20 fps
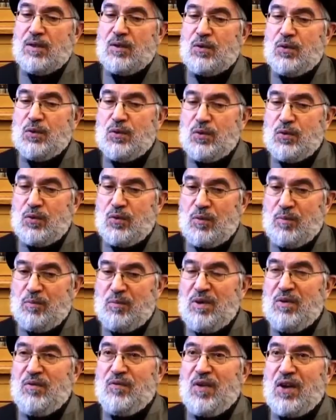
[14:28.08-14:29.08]
to
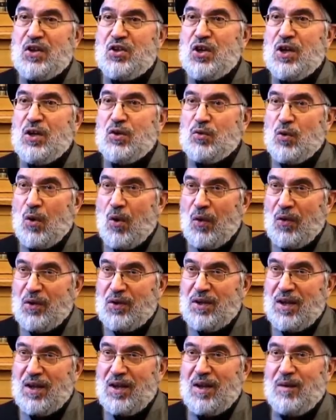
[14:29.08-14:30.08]
be vigilant all
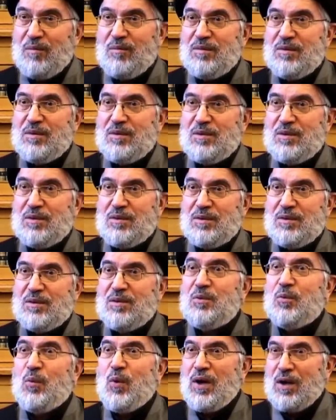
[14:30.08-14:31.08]
the time,
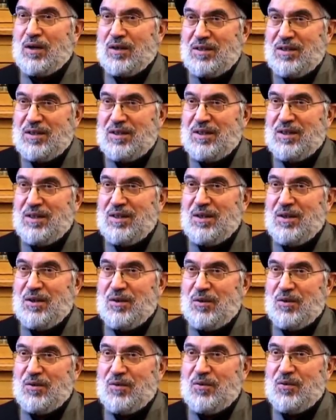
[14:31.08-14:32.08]
to work
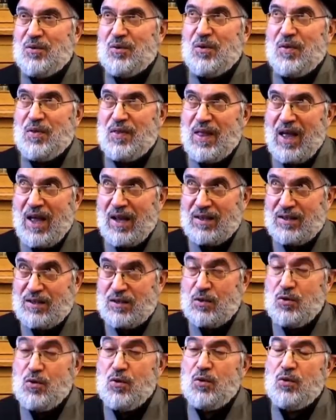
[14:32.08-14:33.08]
for that
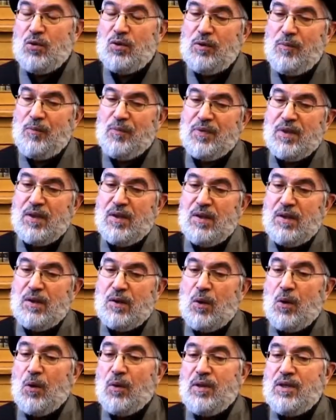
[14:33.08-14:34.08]
goal,
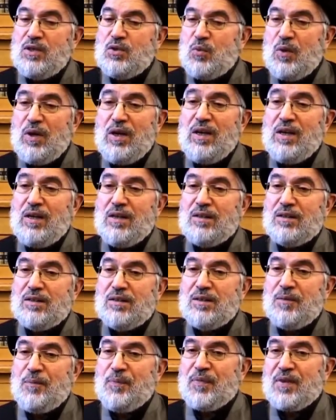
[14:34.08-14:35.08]
all these will lead
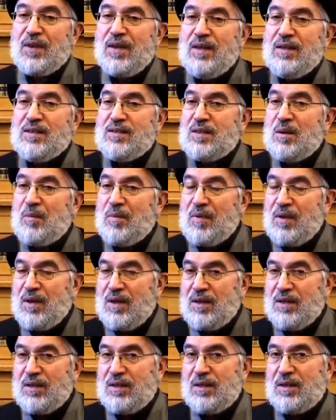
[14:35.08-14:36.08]
in
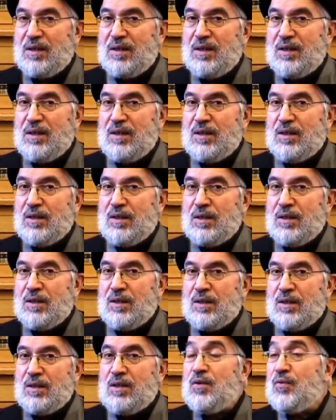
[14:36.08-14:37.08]
something
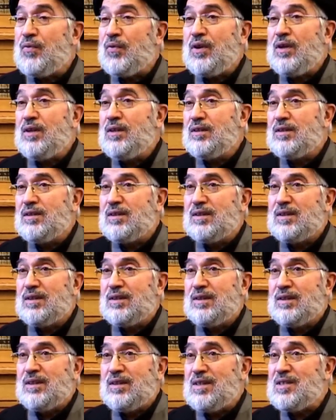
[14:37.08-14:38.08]
different,
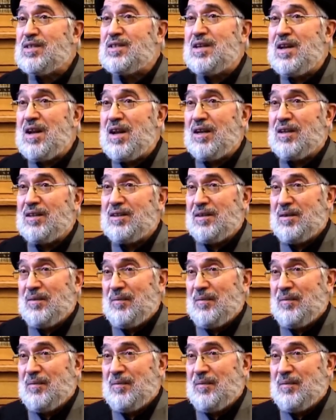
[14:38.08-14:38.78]
distinct